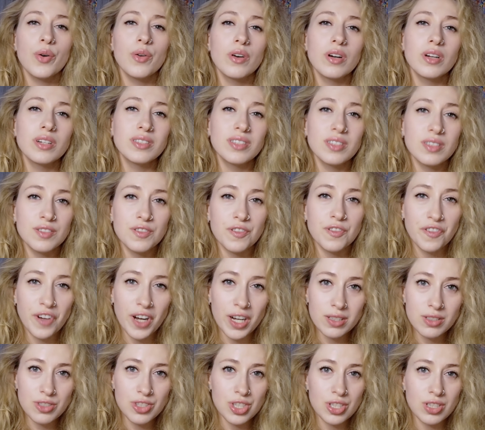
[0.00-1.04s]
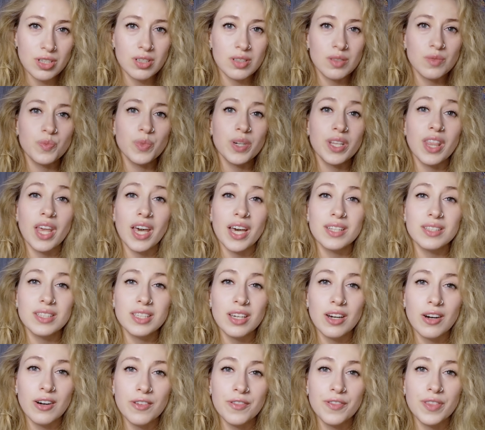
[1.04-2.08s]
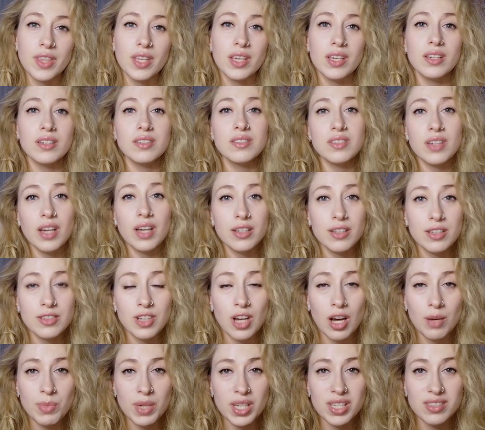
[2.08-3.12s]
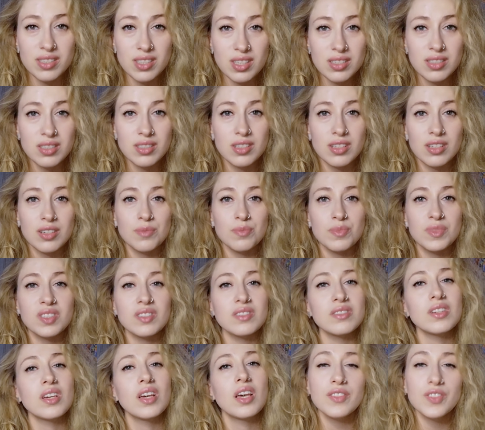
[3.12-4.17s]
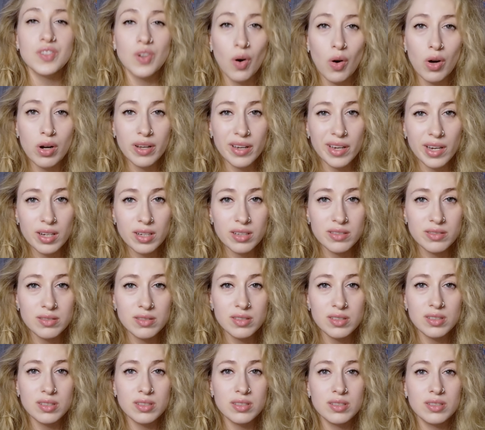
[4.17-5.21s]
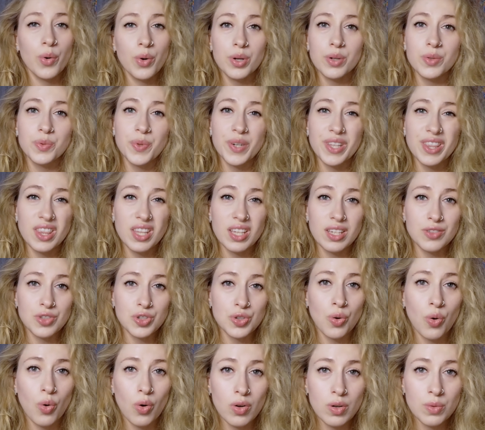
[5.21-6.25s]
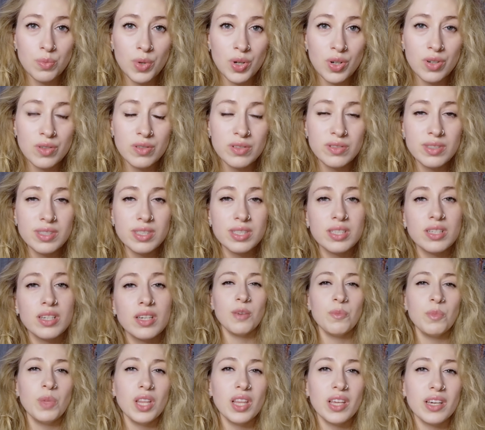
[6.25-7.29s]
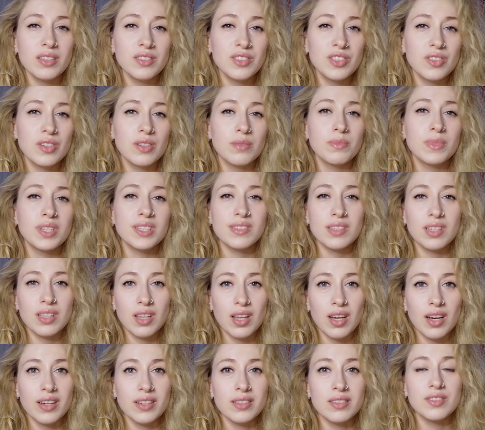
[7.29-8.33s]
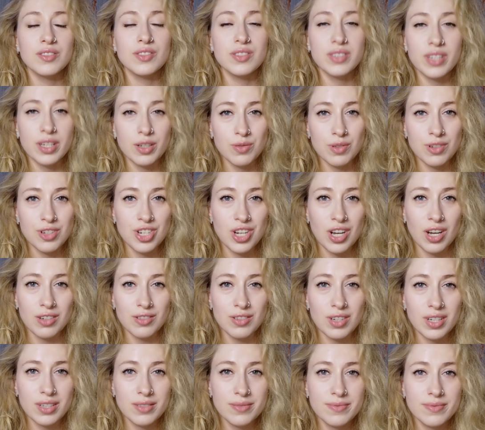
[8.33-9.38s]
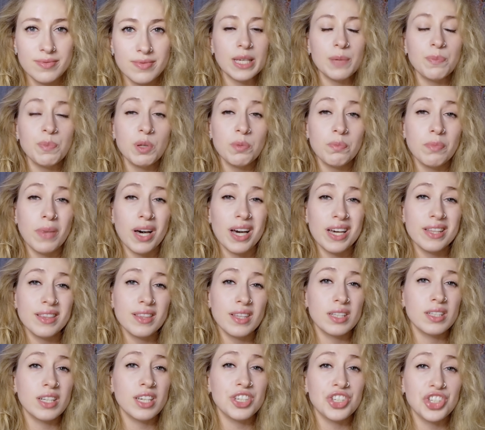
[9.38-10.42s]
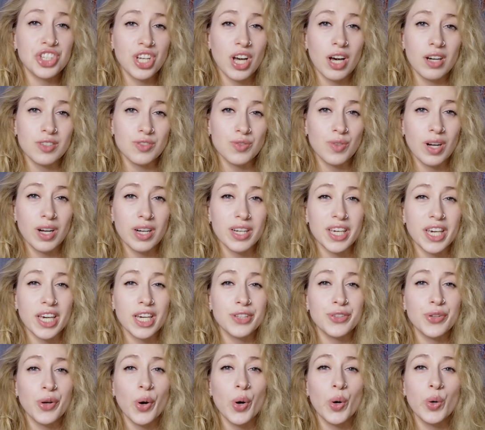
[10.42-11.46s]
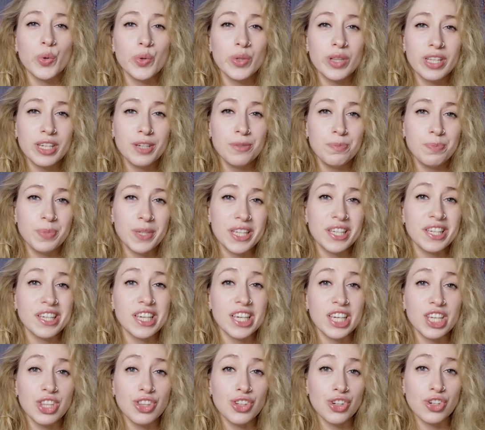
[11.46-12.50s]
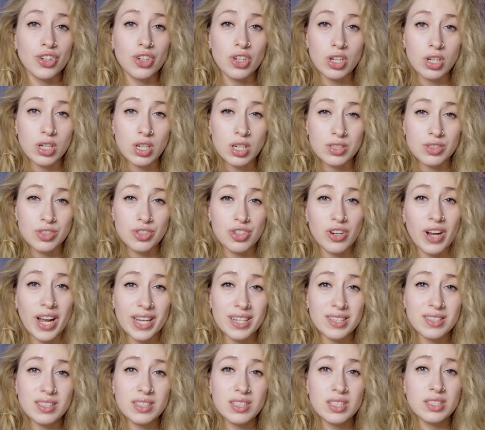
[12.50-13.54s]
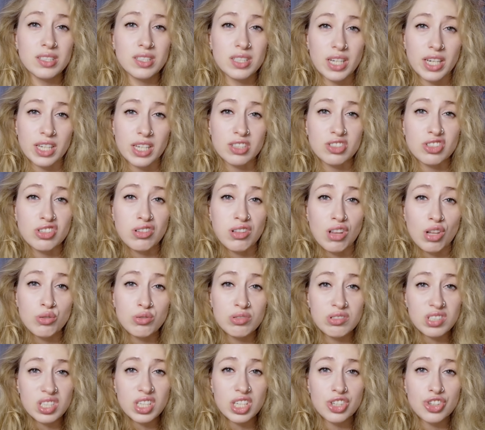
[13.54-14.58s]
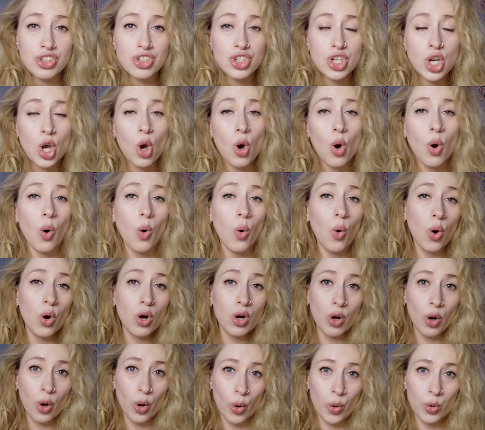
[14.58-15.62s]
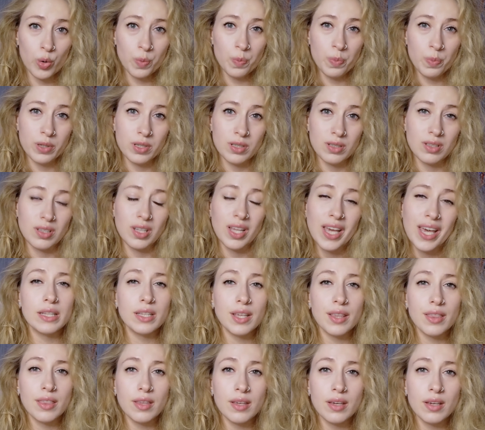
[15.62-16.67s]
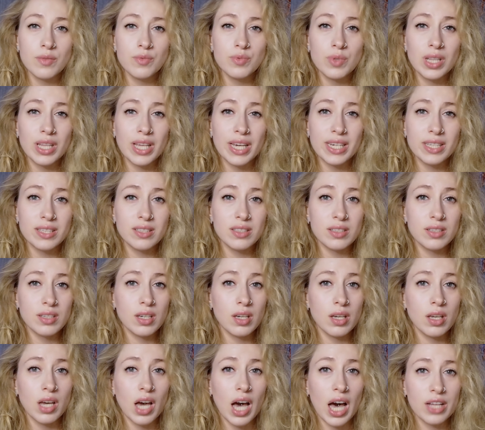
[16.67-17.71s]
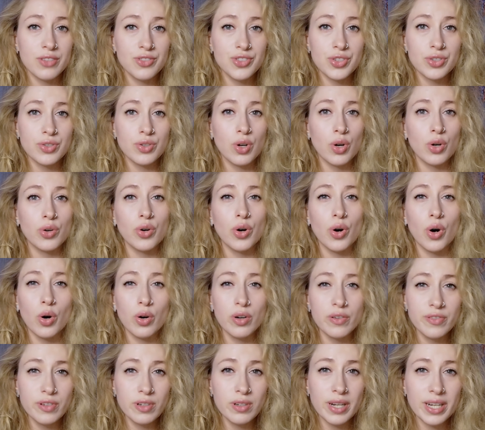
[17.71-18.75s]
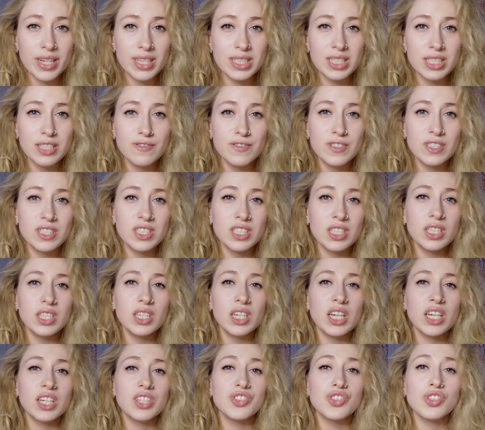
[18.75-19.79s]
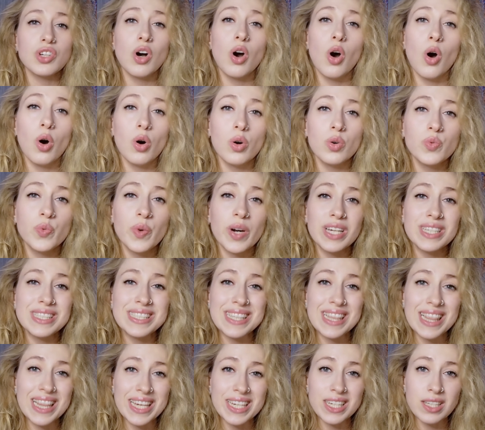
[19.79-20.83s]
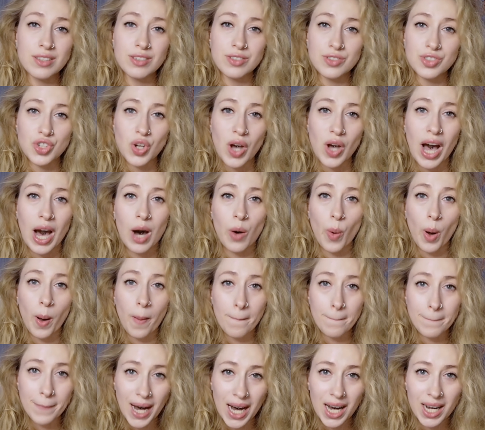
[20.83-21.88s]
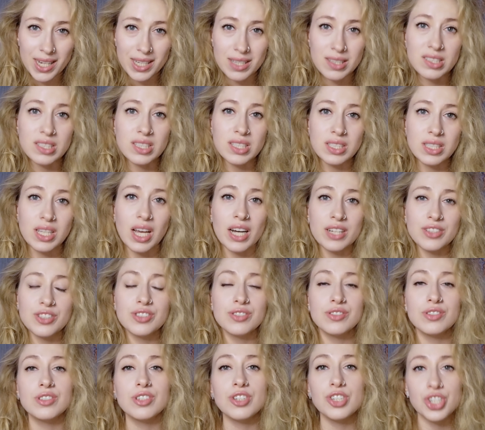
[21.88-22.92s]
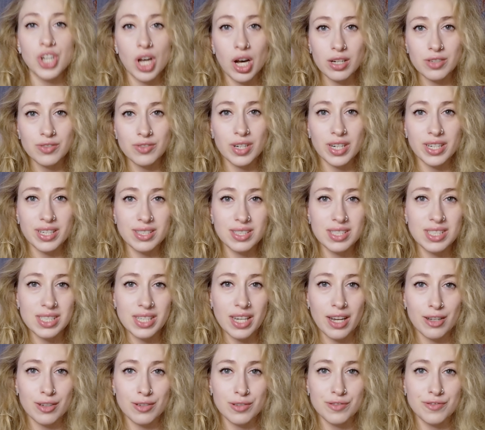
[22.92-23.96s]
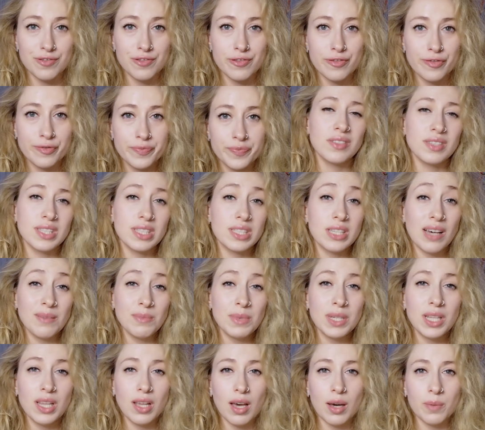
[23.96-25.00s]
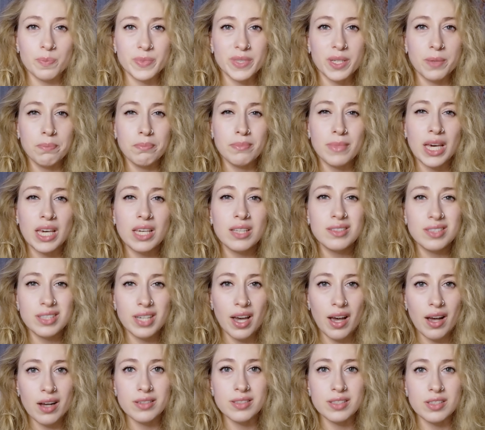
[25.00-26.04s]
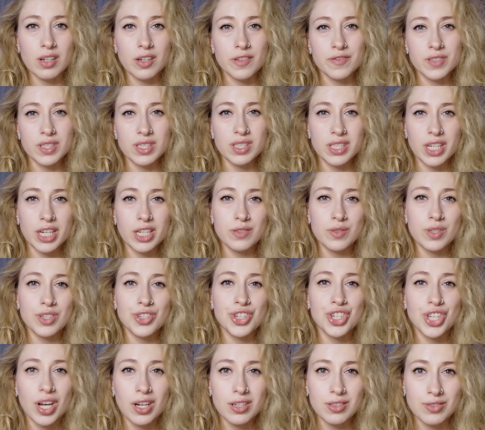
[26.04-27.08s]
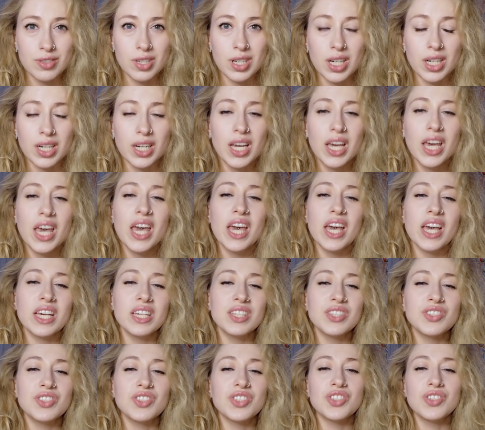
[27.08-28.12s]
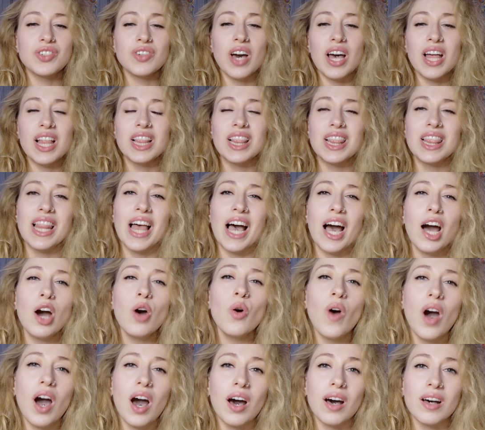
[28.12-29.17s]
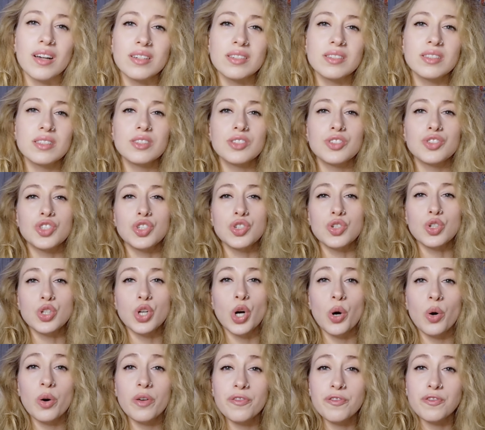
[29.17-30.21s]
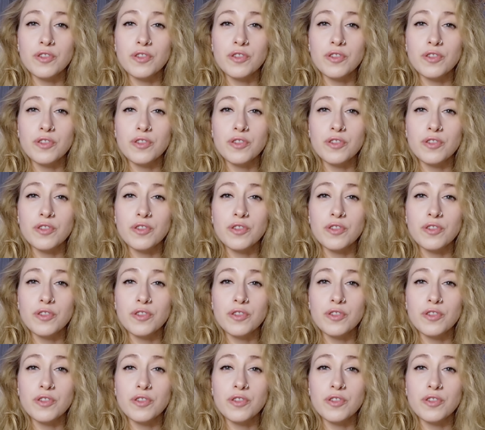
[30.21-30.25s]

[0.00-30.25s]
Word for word: or dysfunction with any of these anatomic systems, these organs, or with these hormones can be linked to a misaligned sacral chakra. Keep in mind that a chakra can only be either contracted and closed ish or open. Anything relating under or over activity is always linked to our mind, not to the chakra itself. To sum it up, the main task of the sacral chakra is to allow us to go